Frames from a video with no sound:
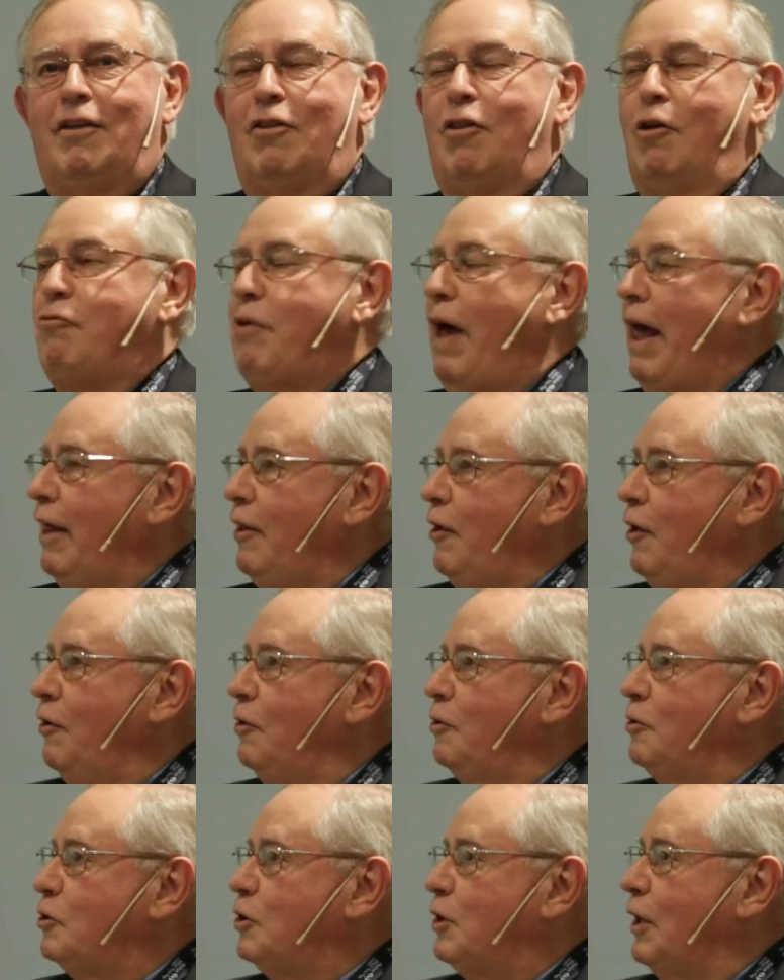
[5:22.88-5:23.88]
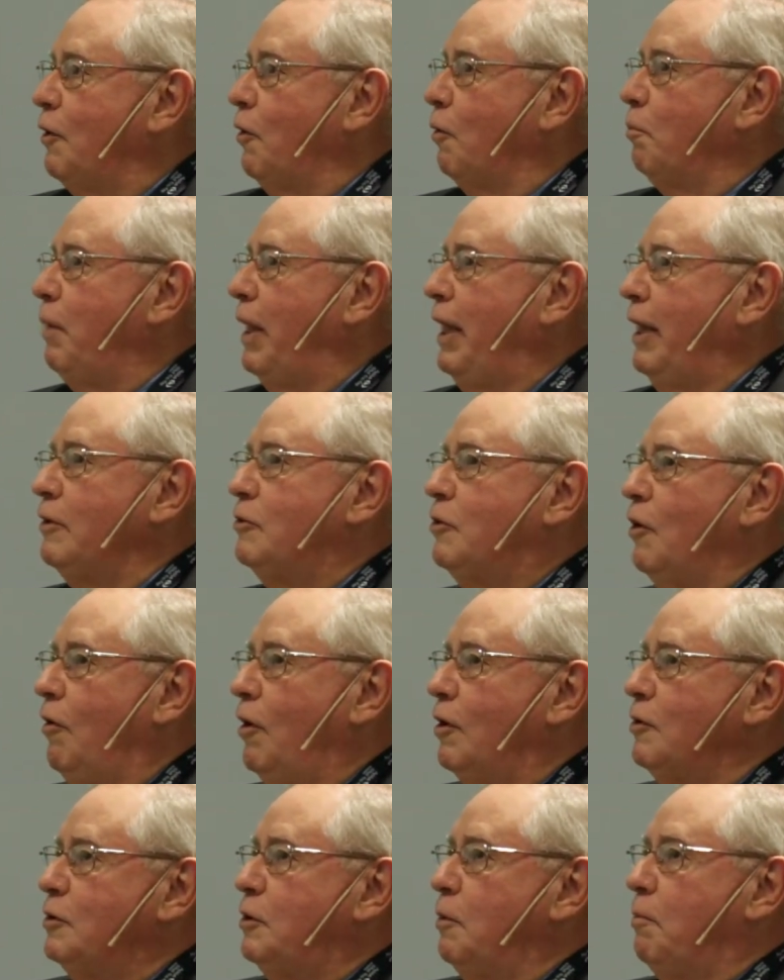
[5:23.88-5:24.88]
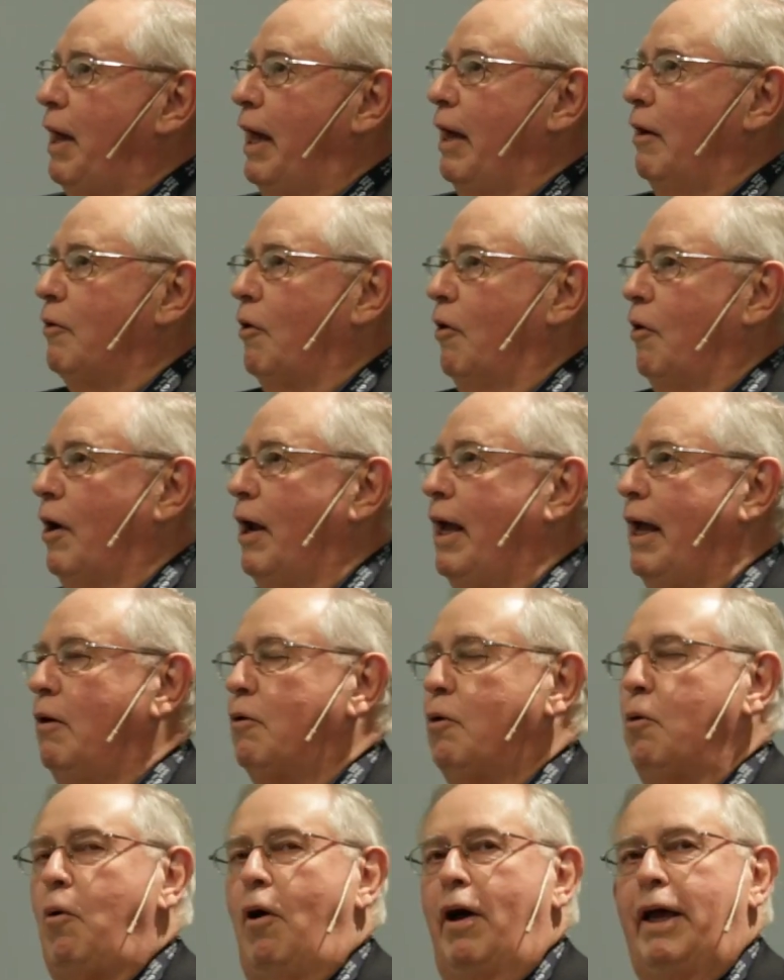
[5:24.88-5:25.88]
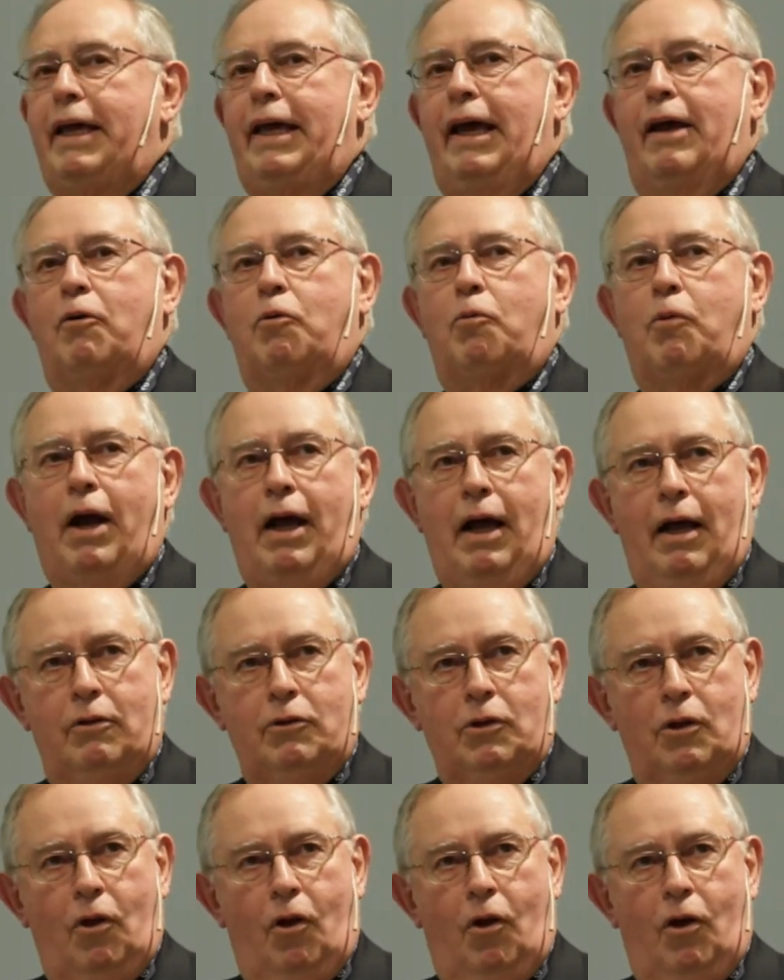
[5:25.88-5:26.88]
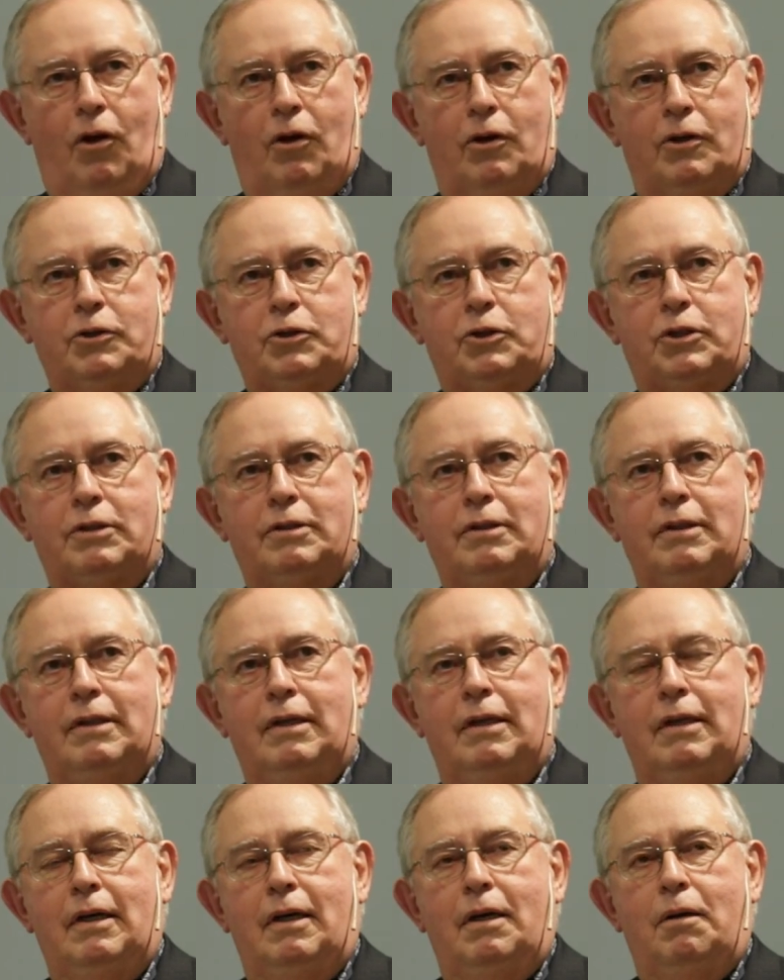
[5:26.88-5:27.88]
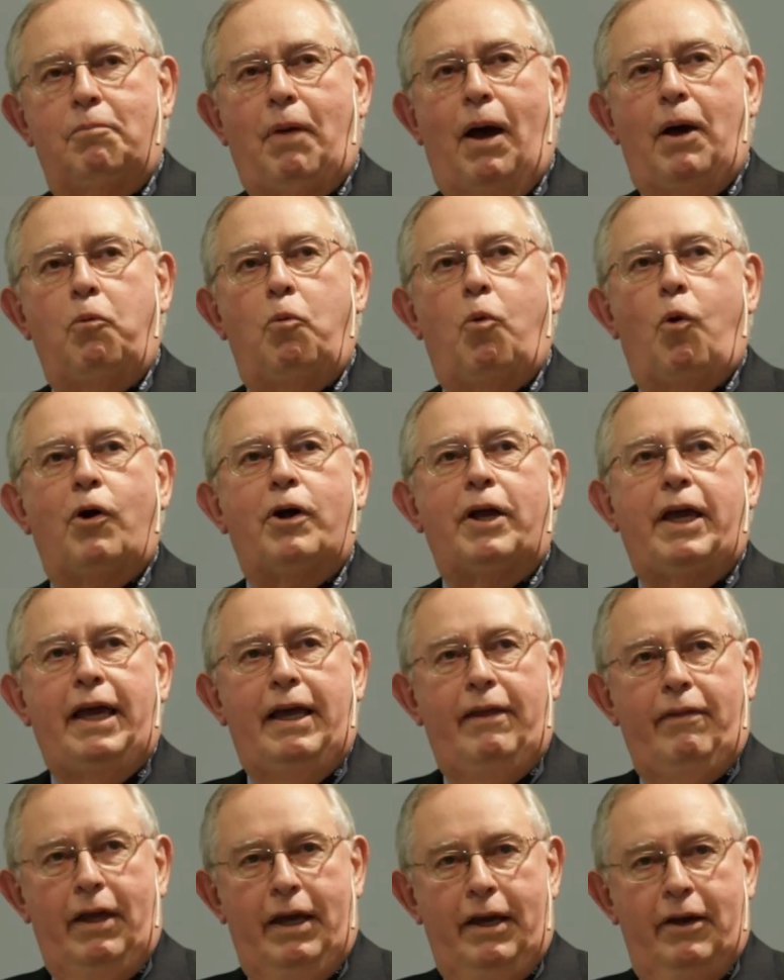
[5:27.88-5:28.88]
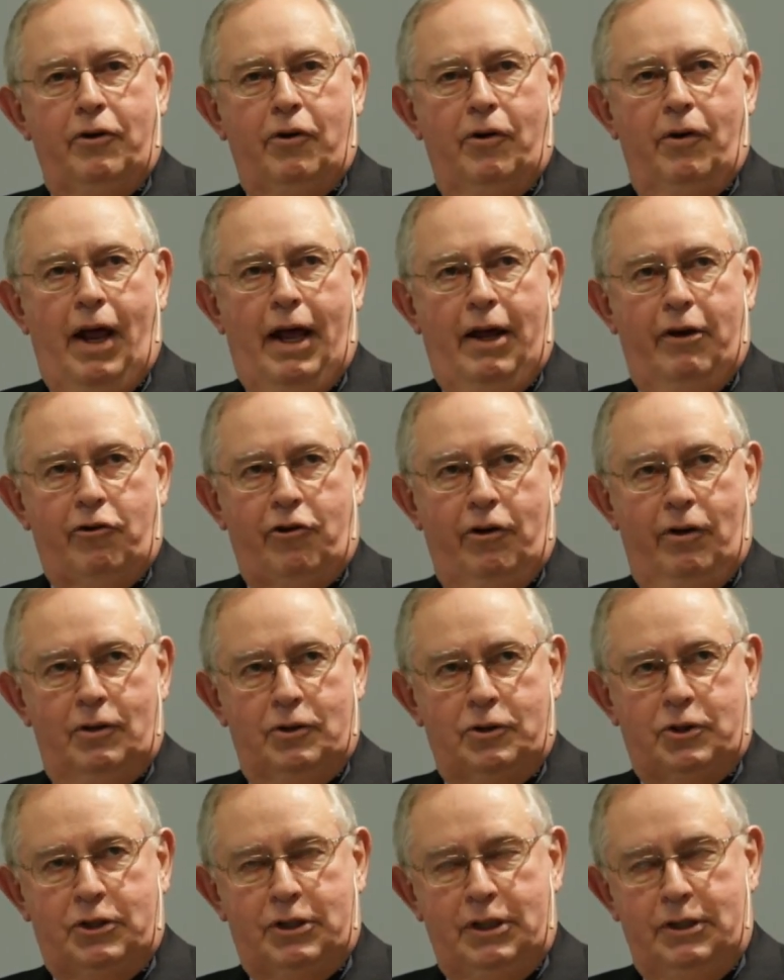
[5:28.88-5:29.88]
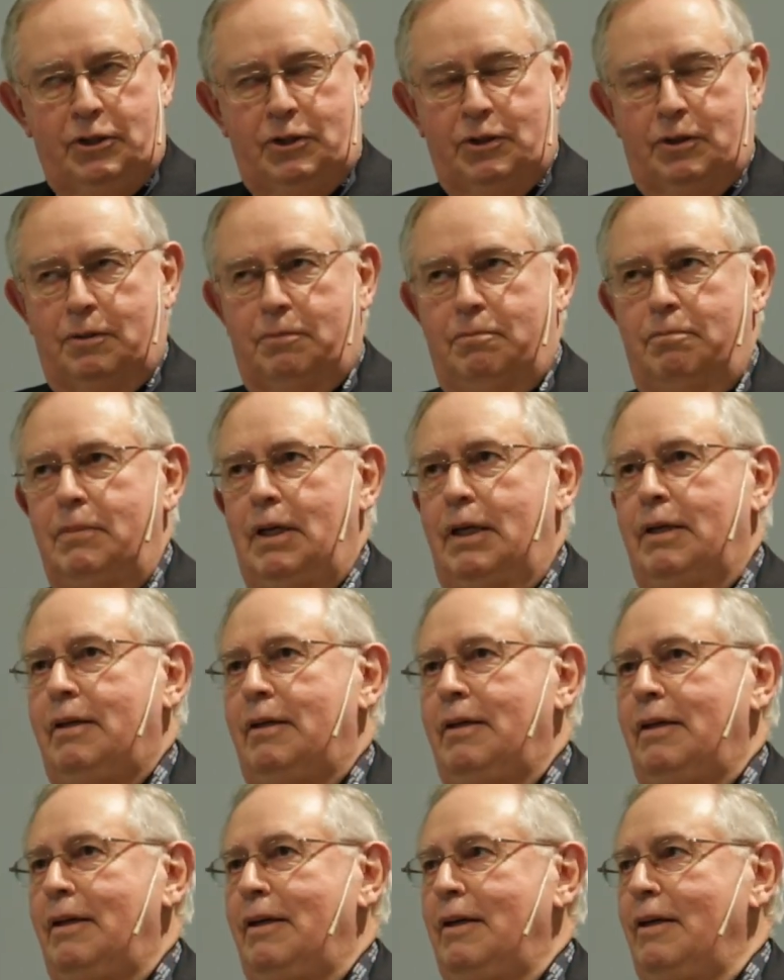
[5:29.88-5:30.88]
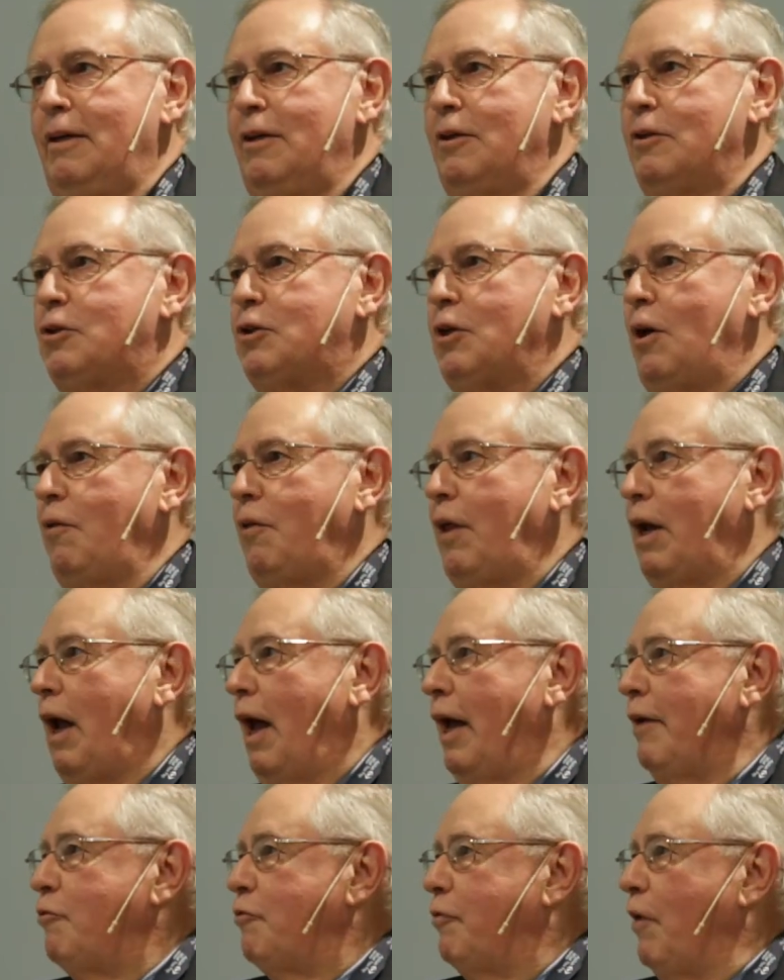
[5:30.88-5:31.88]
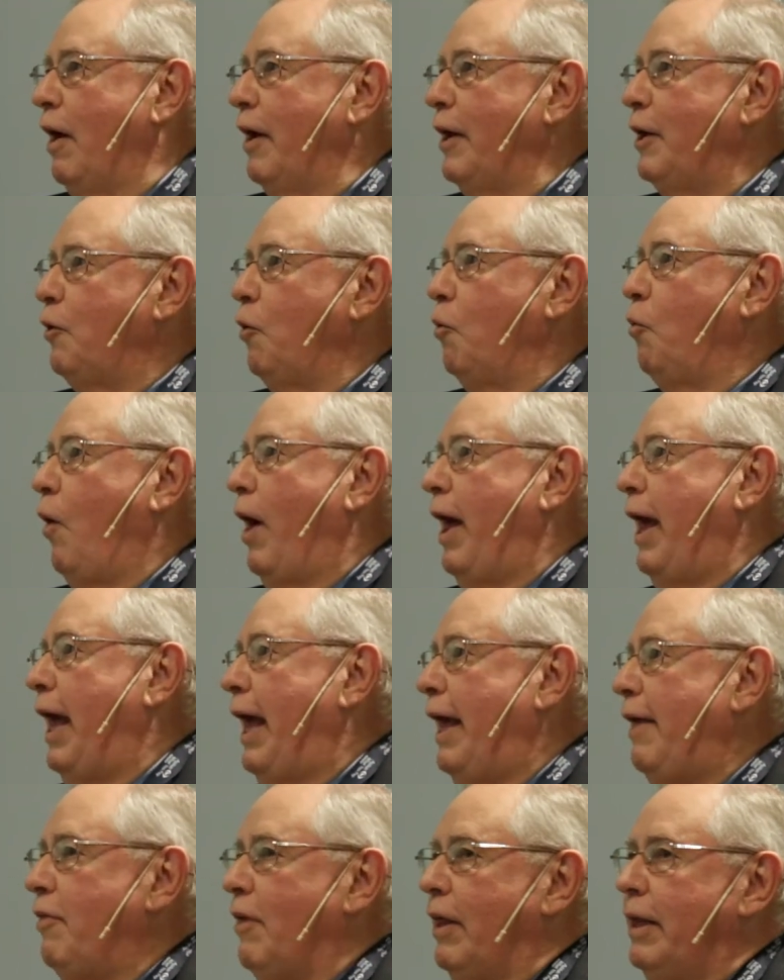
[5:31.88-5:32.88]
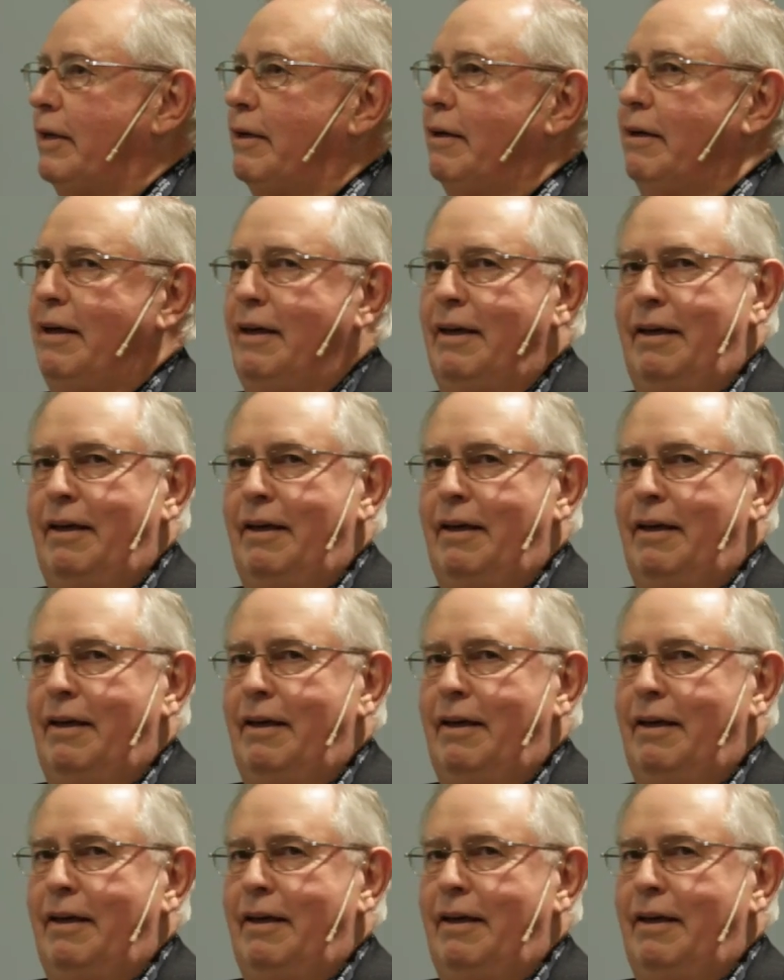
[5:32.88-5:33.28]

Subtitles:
The values that are being talked about are, how do I get around laws by working the international system so that I find a way that